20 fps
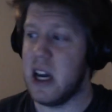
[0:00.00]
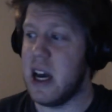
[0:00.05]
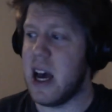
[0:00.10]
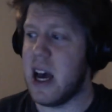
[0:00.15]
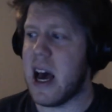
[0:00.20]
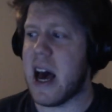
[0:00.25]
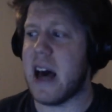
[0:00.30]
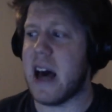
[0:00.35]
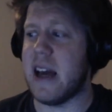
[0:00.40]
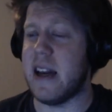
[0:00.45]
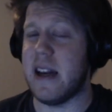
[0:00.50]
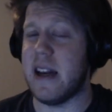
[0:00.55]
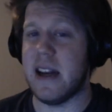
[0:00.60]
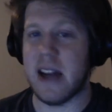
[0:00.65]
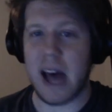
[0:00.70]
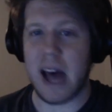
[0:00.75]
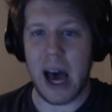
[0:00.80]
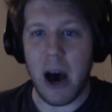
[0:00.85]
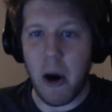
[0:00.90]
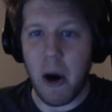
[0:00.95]
And
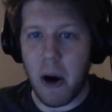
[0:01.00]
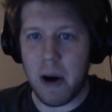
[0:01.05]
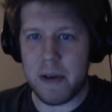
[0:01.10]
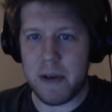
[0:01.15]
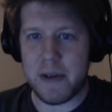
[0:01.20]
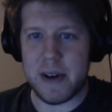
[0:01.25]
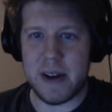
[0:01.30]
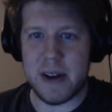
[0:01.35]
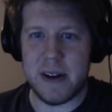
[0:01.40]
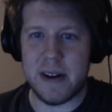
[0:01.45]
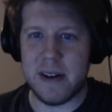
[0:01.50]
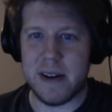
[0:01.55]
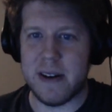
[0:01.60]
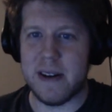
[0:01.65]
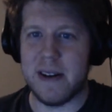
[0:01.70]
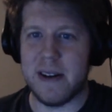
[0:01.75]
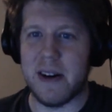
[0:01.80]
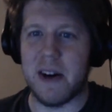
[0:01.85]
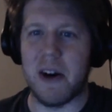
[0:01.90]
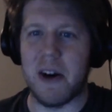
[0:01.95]
how often
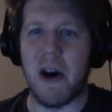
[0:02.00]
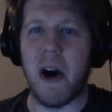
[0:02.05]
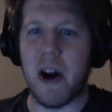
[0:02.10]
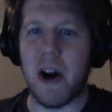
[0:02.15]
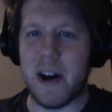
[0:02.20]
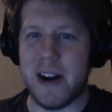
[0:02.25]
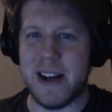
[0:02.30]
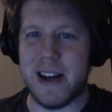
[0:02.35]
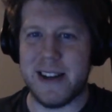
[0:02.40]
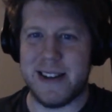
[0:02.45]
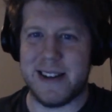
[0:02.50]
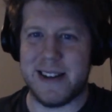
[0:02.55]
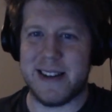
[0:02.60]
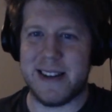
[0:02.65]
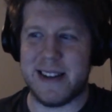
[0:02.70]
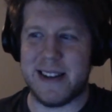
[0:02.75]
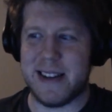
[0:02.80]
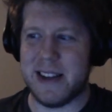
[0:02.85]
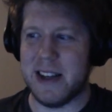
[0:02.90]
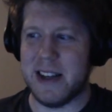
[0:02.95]
are
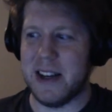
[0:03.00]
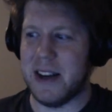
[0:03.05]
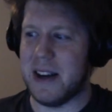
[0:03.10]
artists,